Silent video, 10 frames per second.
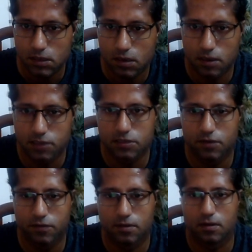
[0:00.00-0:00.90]
let's
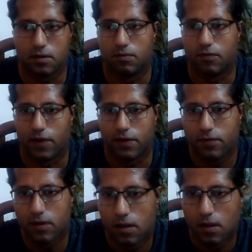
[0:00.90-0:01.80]
see number 5.
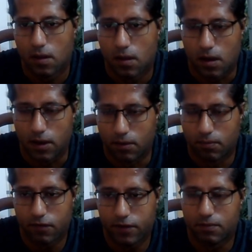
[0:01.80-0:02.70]
A
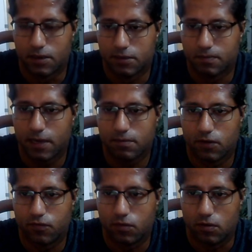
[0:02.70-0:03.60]
number when multiplied by
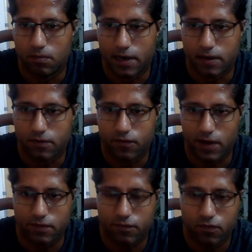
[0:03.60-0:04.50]

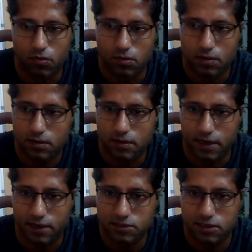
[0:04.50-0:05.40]
4
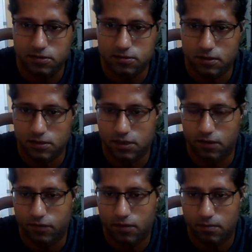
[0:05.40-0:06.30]
exceeds
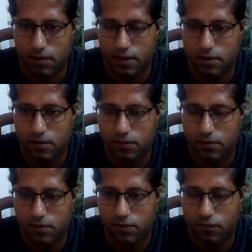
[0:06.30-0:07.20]
itself by
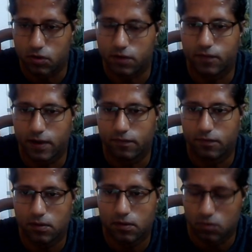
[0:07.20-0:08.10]
45.
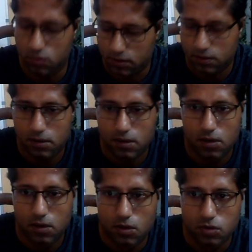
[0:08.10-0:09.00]
Okay,
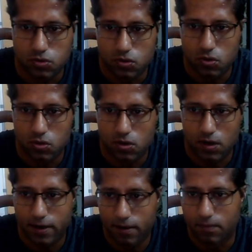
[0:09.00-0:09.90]
so
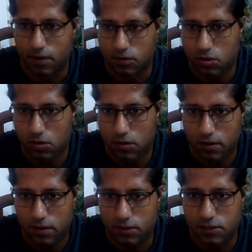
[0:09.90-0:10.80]
a number, so
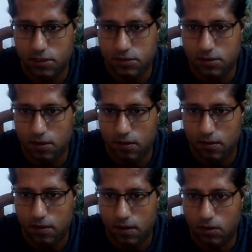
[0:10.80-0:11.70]
this is the
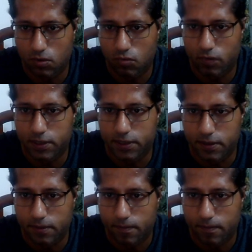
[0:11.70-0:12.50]
unknown quantity,